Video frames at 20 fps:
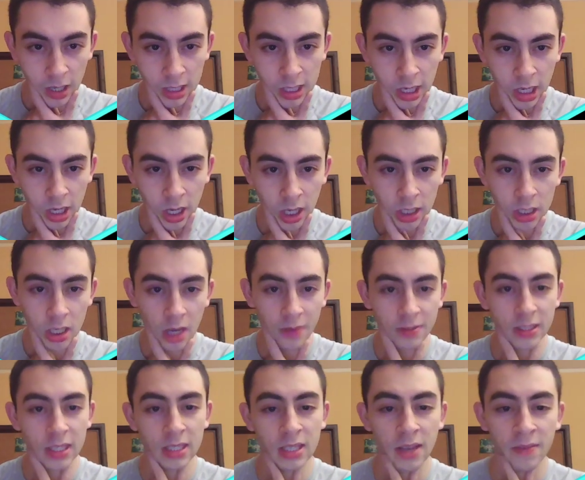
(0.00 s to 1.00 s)
because it cuts
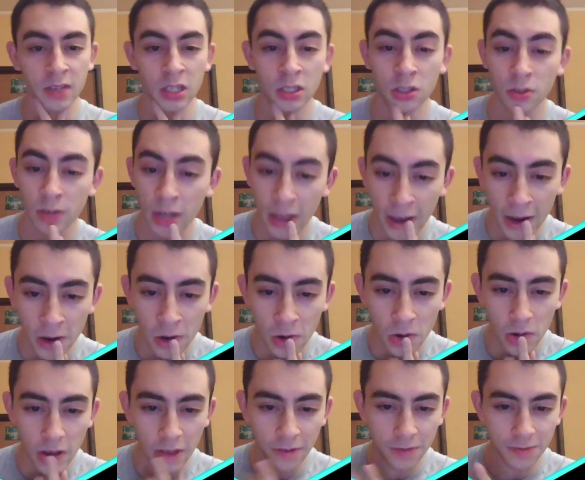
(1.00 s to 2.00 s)
off c7. And so
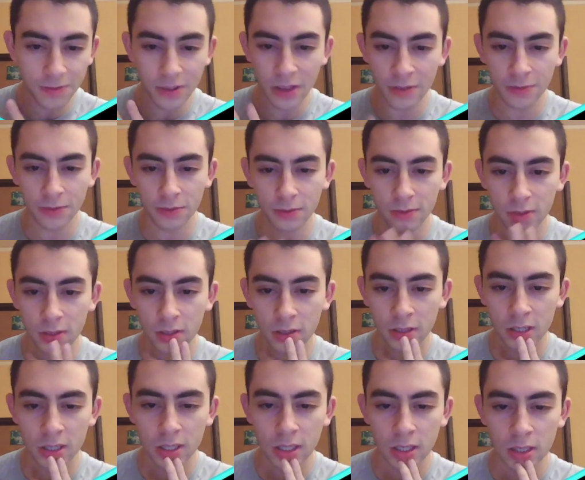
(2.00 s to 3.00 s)
now if
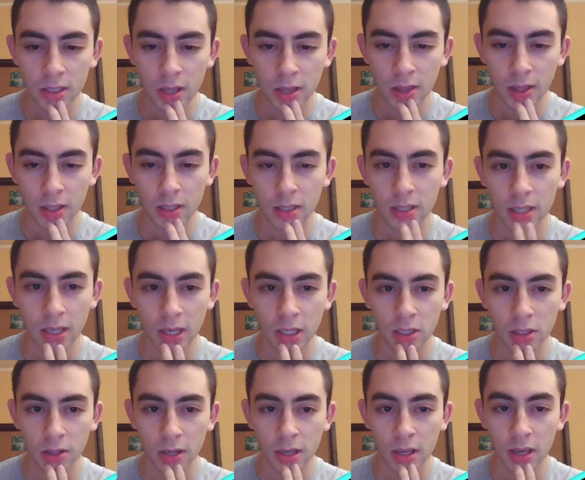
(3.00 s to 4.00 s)
Chris does nothing, let's say
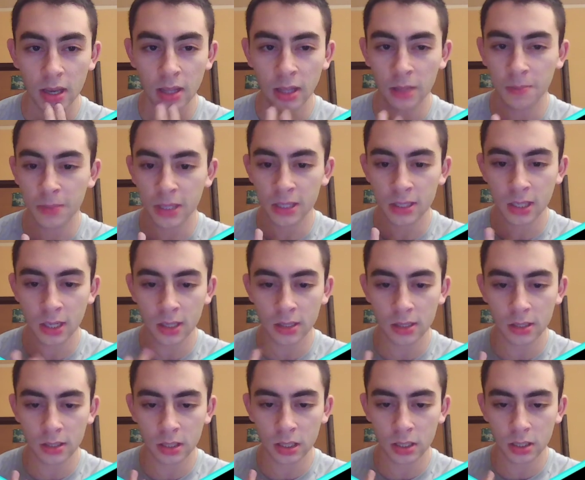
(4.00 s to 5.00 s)
h3 and like
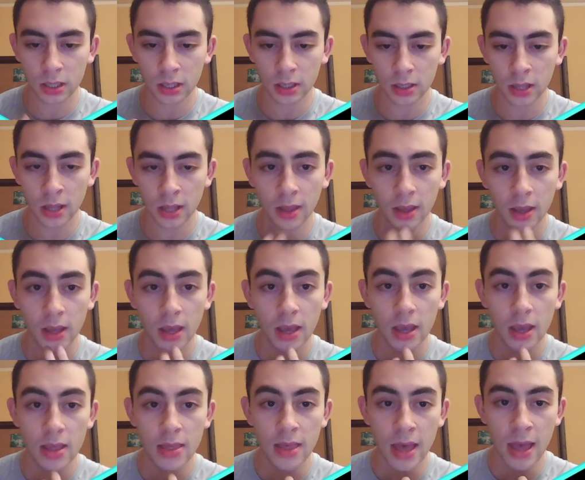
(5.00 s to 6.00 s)
b6 and just like nothing,
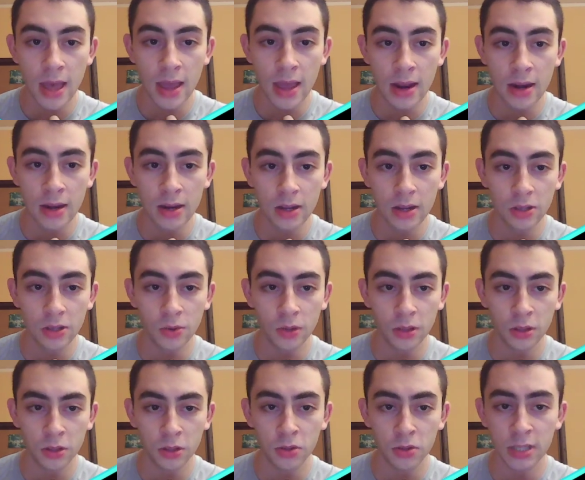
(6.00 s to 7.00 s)
then you
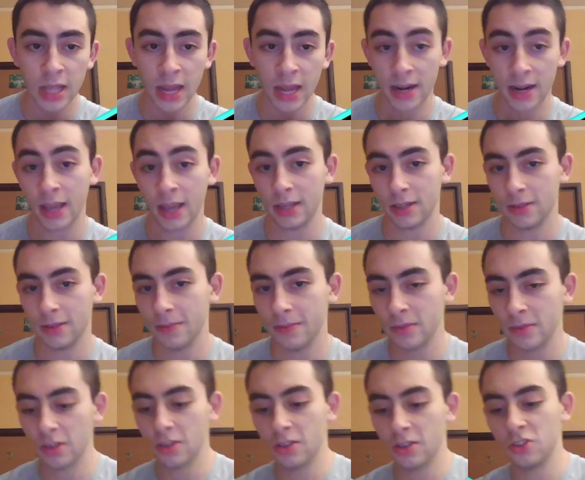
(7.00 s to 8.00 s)
would lose that knight.
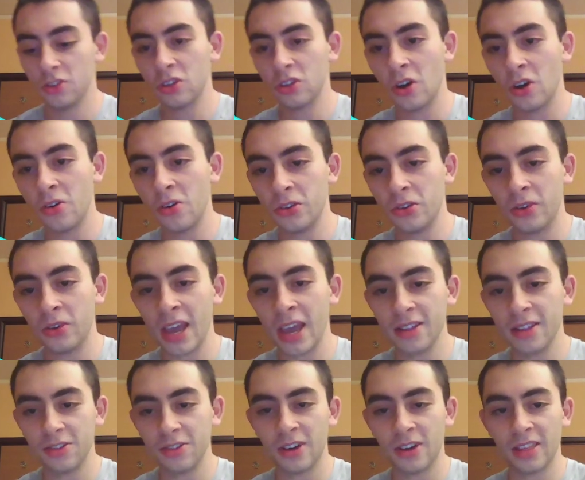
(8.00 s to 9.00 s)
So you
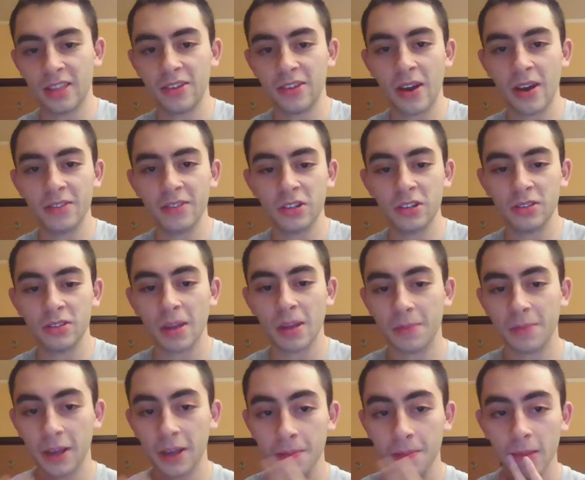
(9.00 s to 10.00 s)
can't do nothing, you have to do
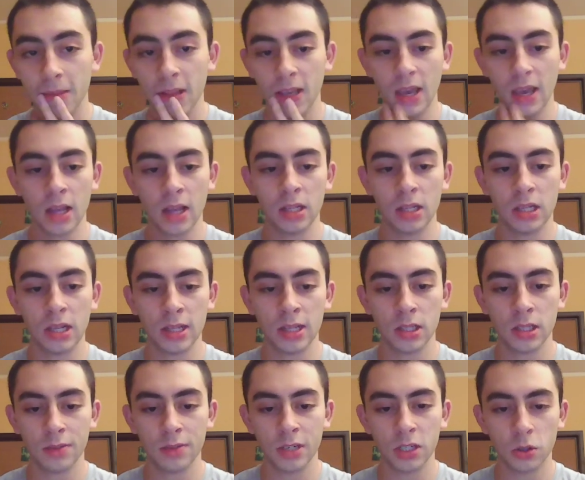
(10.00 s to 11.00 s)
something. And he
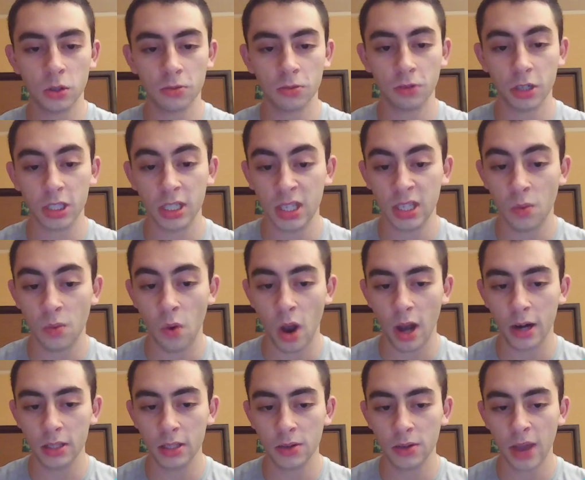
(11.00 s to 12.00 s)
has the resource rook to
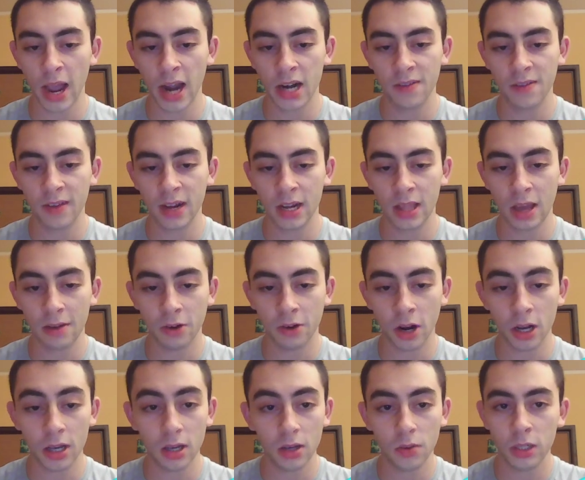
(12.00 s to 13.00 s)
d1. So activating that
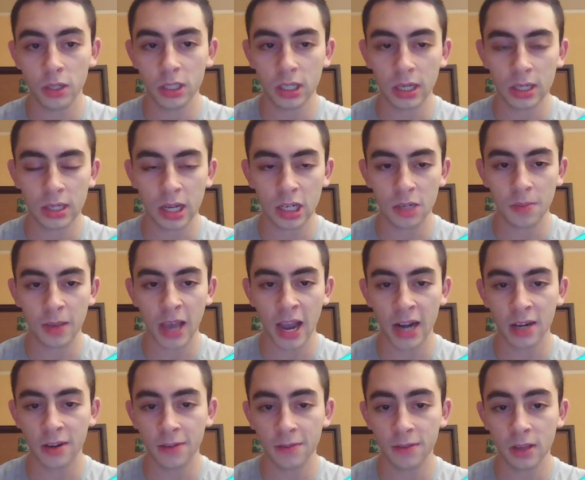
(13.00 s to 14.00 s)
rook, which had yet to be
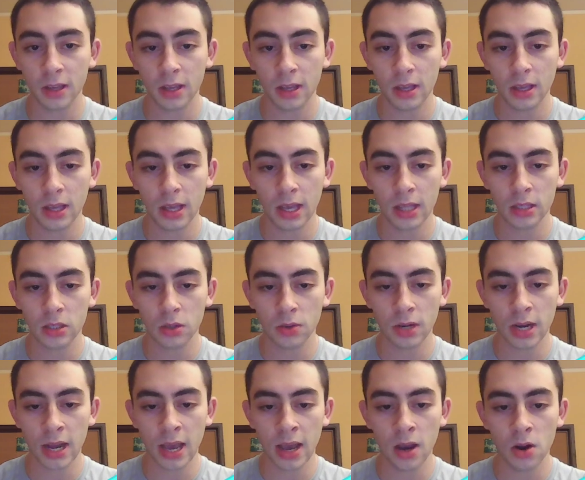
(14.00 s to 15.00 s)
active. And so
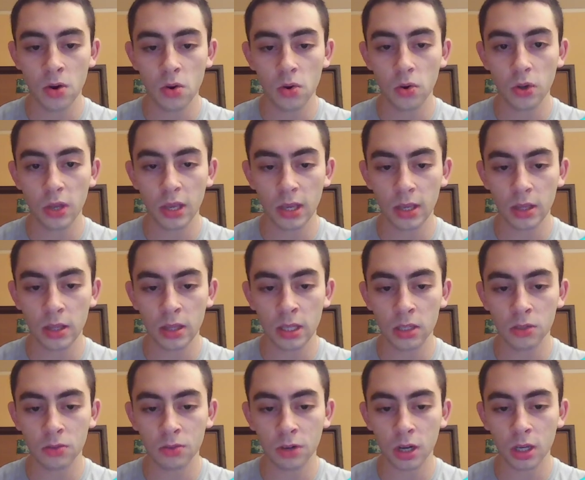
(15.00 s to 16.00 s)
now
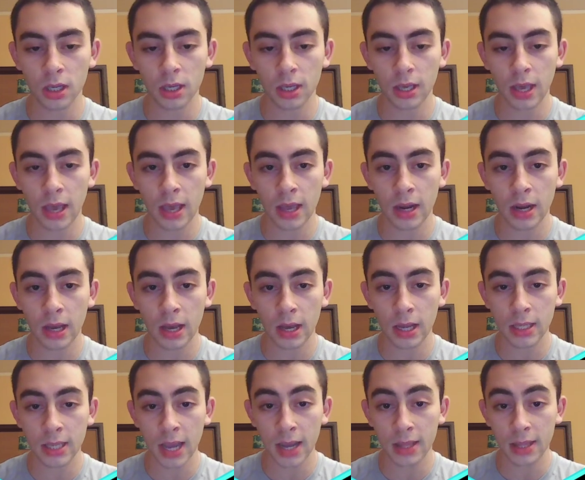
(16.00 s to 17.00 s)
this rook can
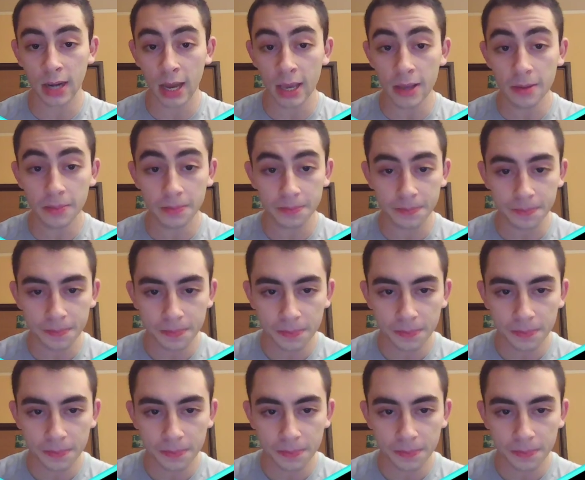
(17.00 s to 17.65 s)
attack the knight.